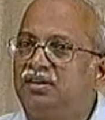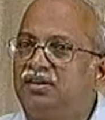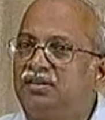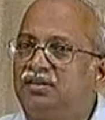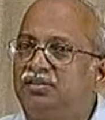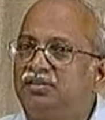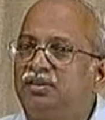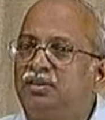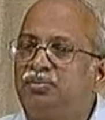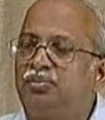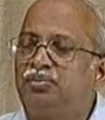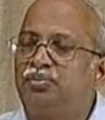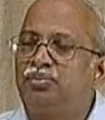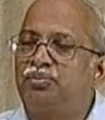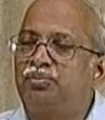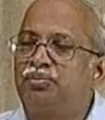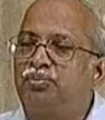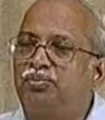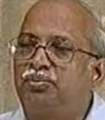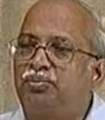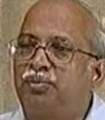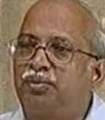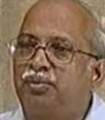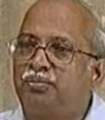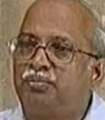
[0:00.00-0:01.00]
the
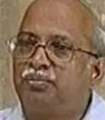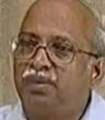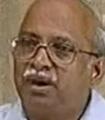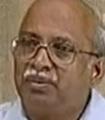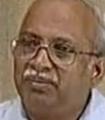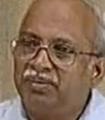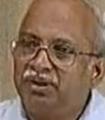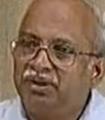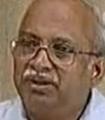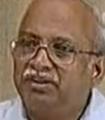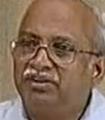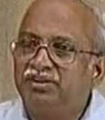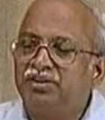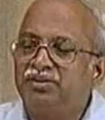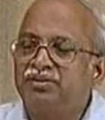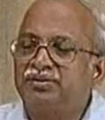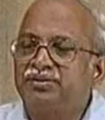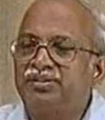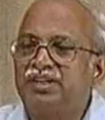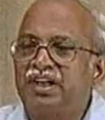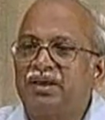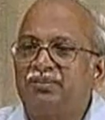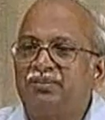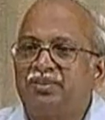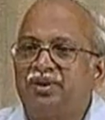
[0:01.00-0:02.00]
probability of
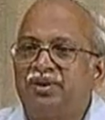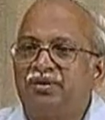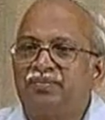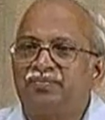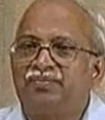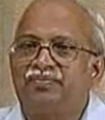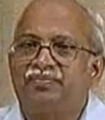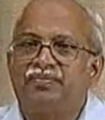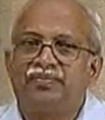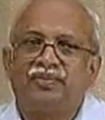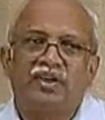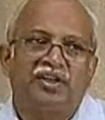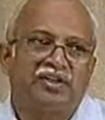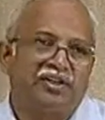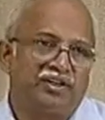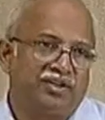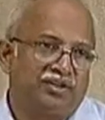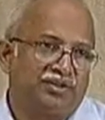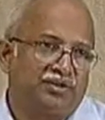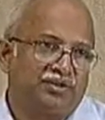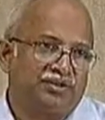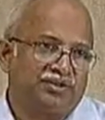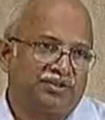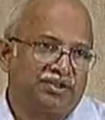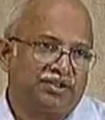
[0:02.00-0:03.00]
slamming
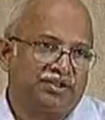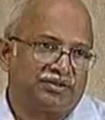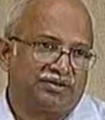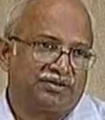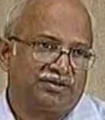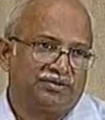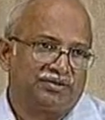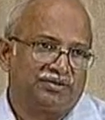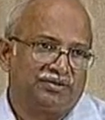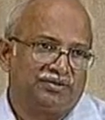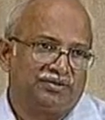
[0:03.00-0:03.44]
reduces.